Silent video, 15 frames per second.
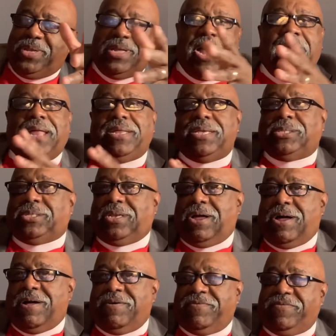God is
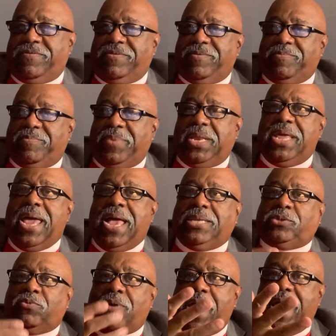love, but he
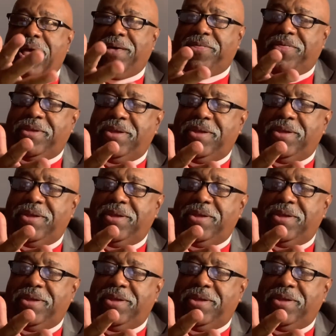has wrath.